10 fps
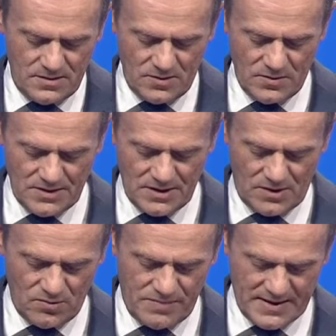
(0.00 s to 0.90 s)
You will
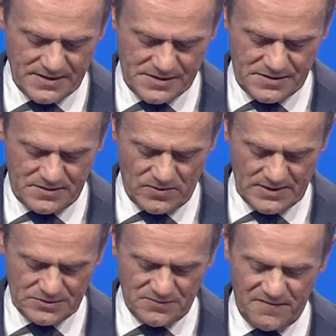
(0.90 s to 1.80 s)
know best
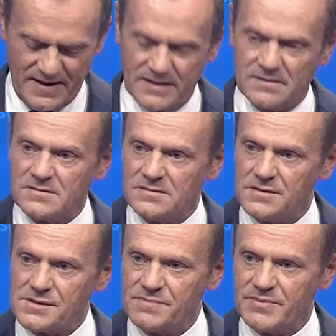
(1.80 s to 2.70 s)
where to find
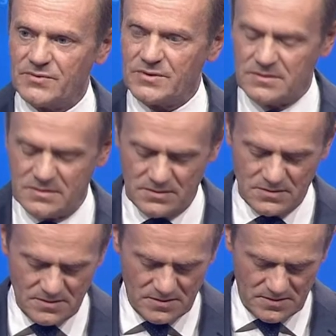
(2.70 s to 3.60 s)
this spirit,
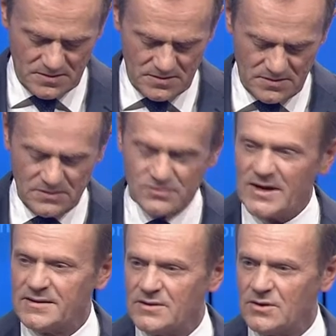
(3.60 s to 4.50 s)

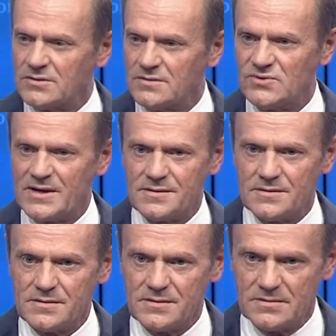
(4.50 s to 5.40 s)
rather not in
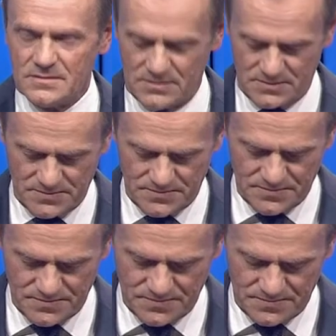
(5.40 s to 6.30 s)
Brussels.
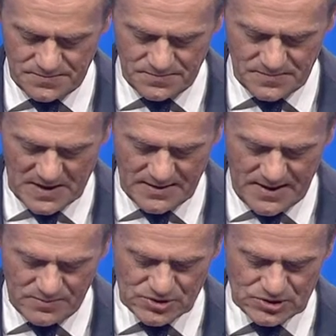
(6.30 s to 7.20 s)

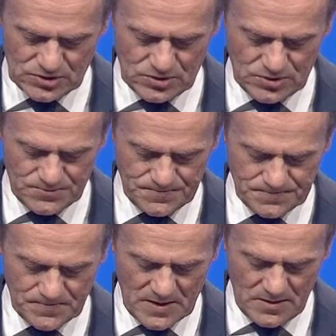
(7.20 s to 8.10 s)
And I am sure
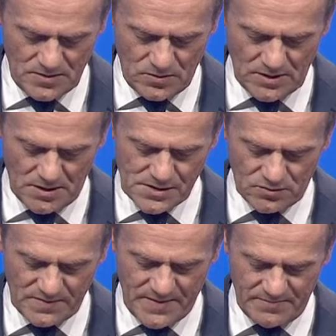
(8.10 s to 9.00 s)
you will
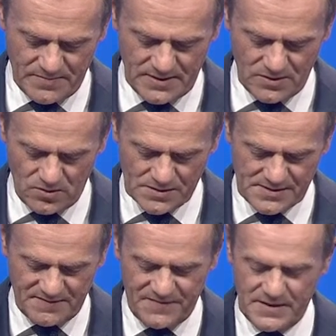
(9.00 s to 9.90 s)
also remember who
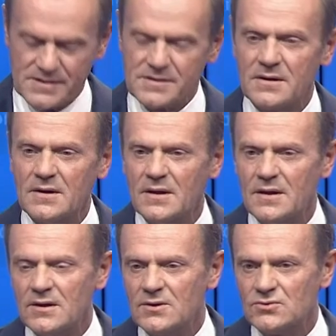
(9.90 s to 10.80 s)
was the first
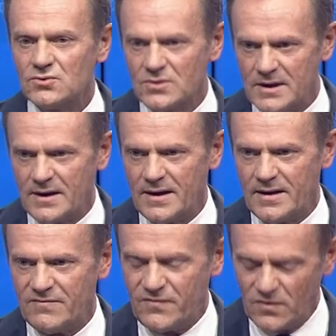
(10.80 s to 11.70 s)
to
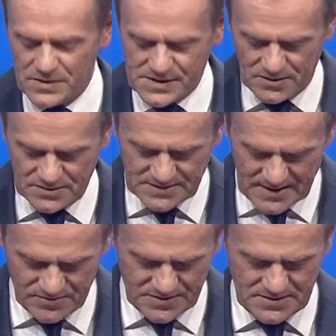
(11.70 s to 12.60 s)
declare full
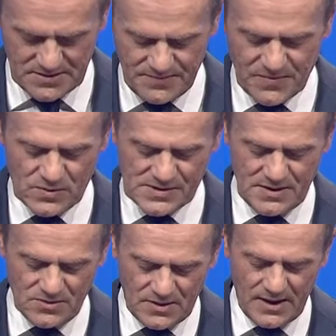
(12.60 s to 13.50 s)
solidarity
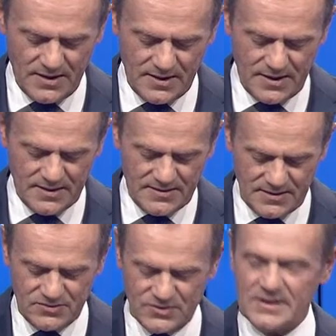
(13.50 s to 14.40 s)
with the UK at
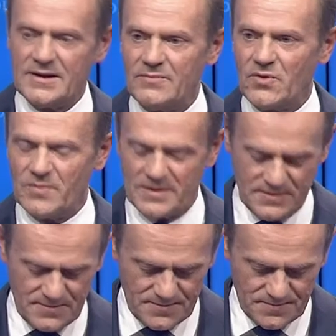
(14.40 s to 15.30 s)
that critical
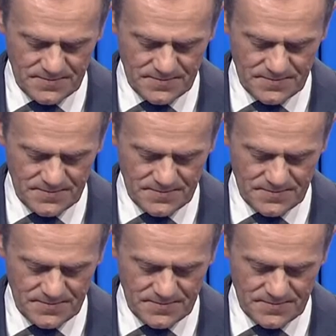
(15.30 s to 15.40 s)
moment.